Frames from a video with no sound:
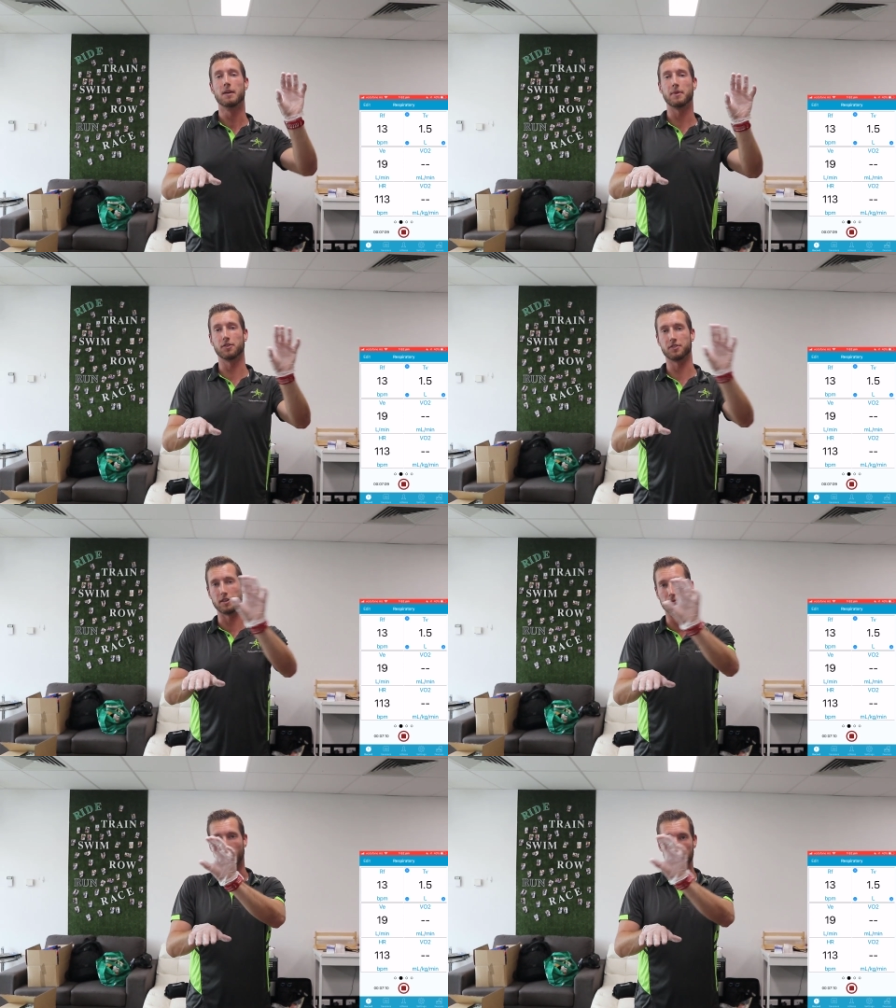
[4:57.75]
because the
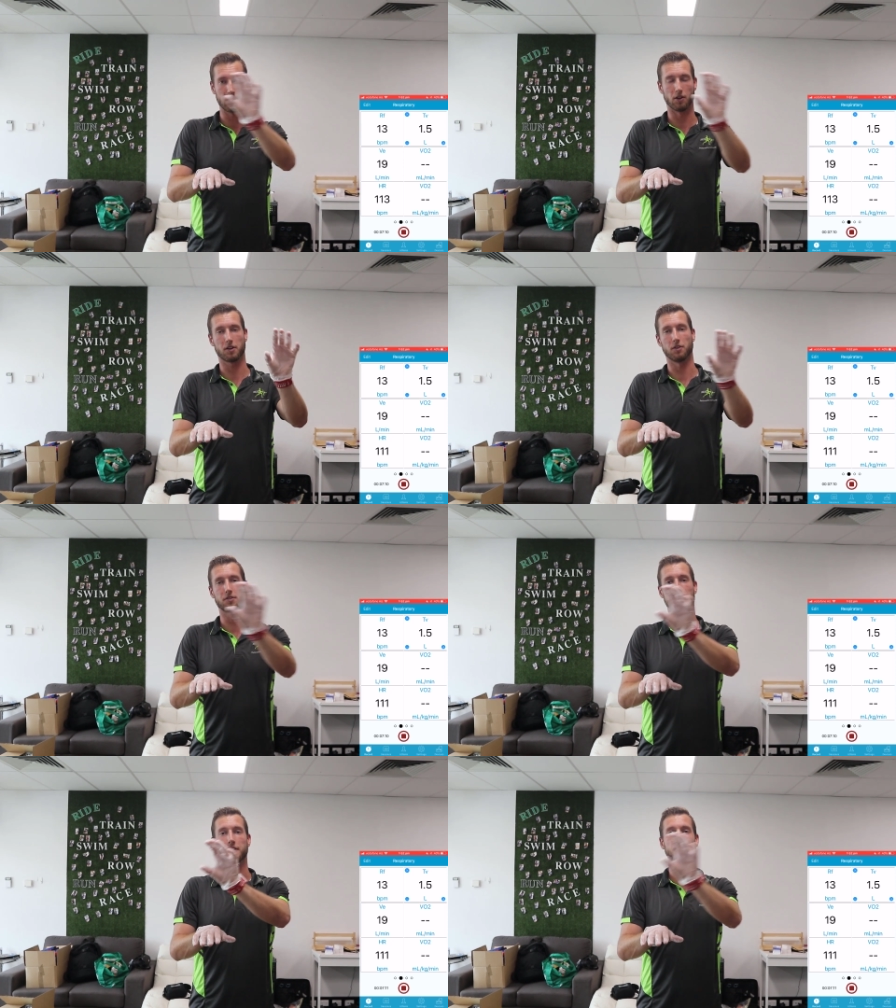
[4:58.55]
aerobic
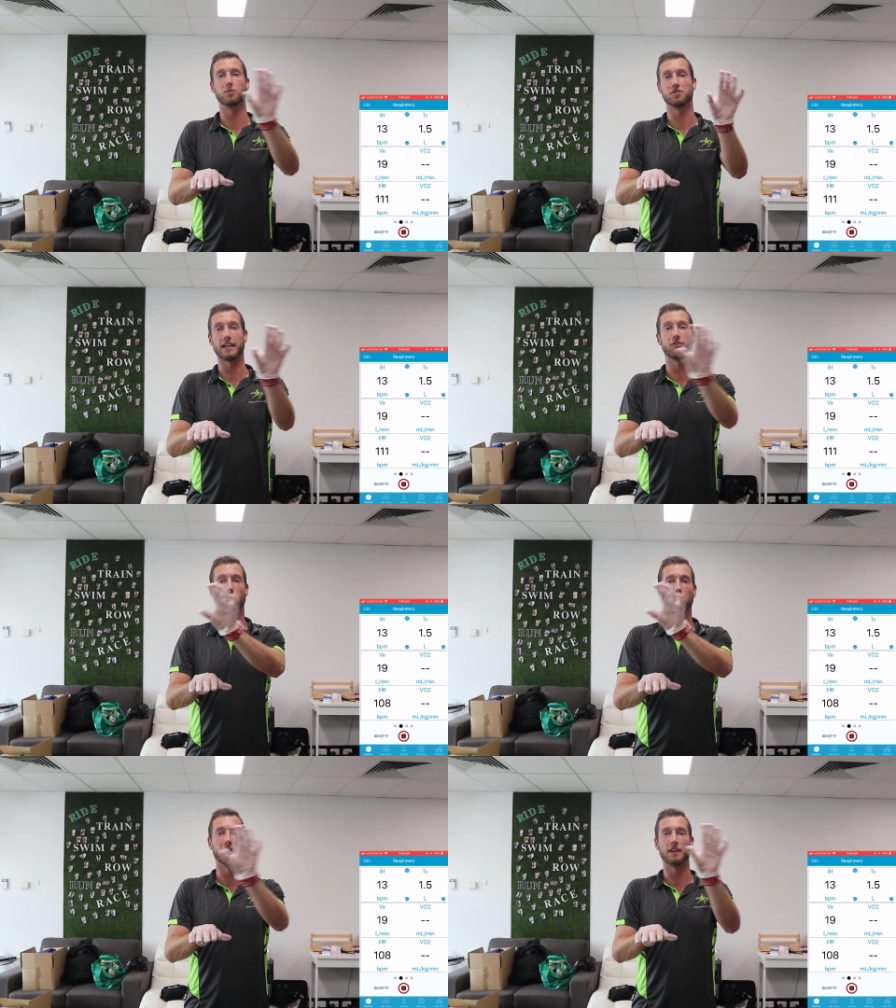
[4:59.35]
glycolysis system was now
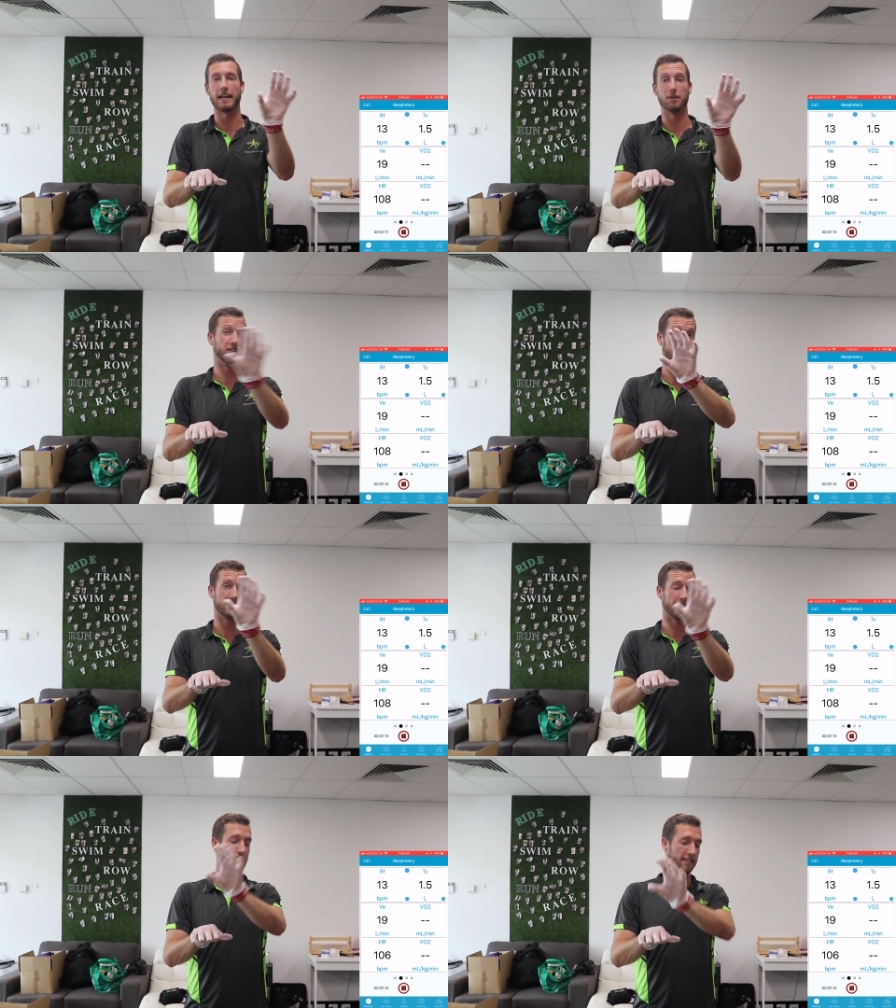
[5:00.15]
dominant and it was at a
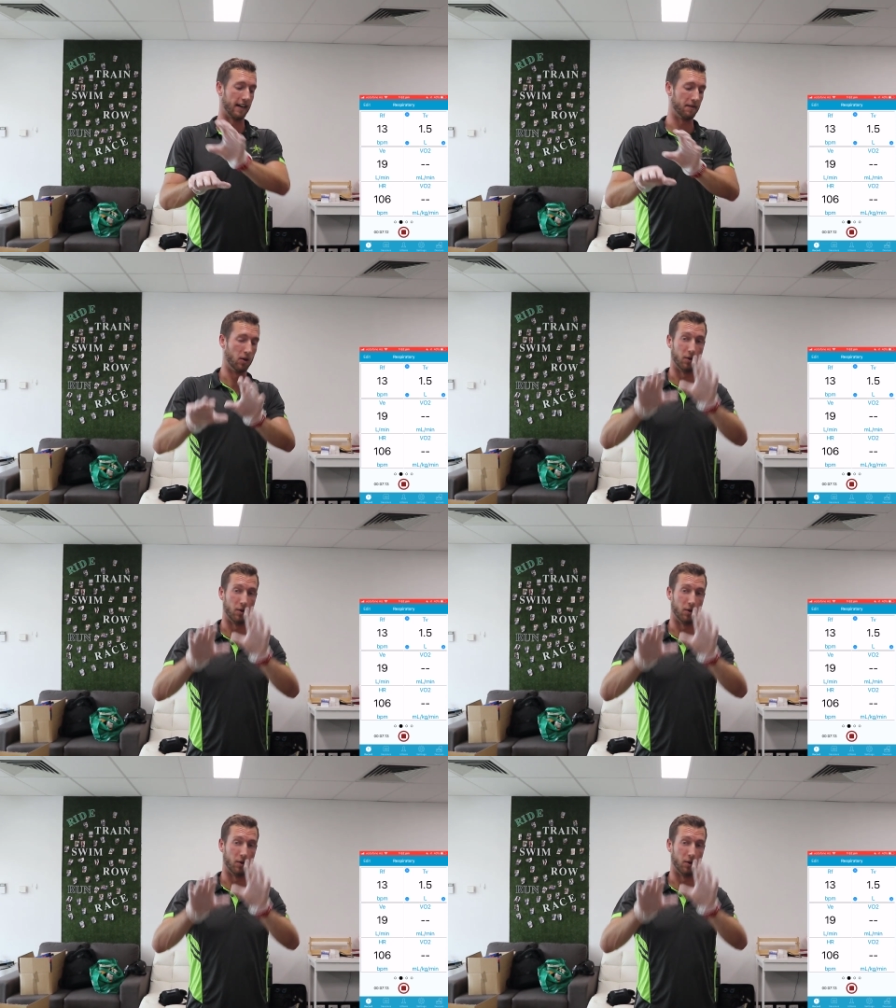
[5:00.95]
steady state